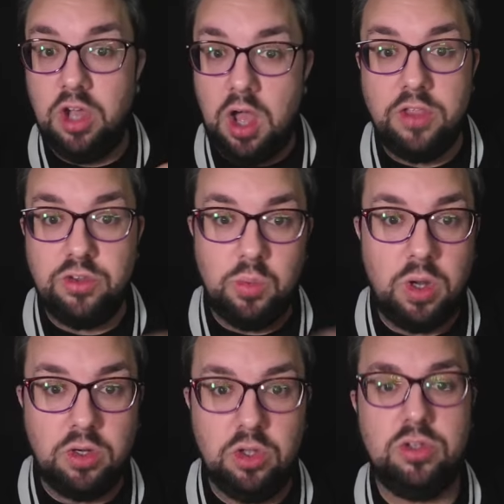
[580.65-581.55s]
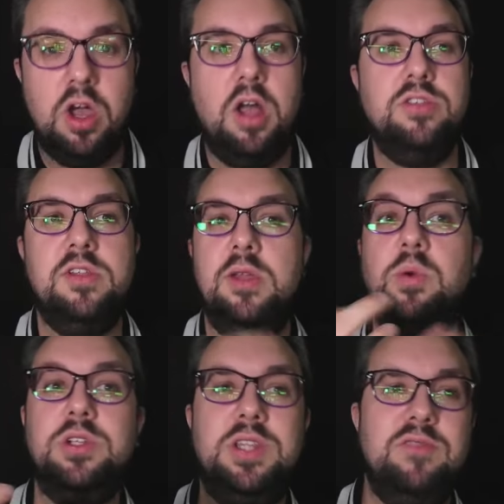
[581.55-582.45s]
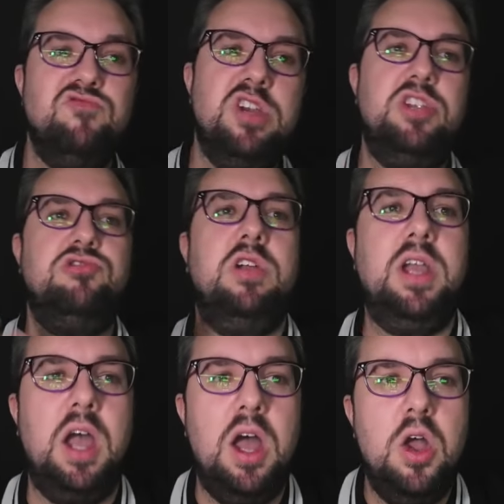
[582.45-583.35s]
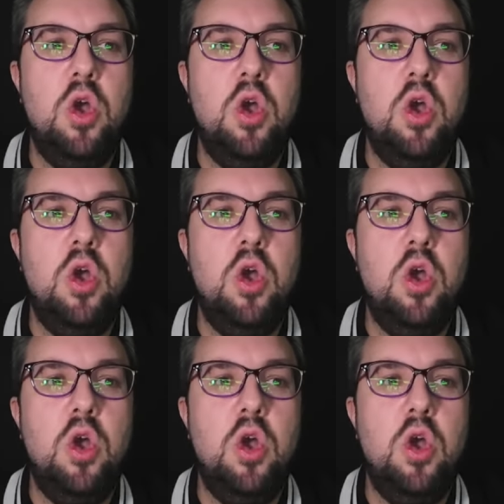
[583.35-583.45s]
cards or 1-cost cards that they want to then re-trigger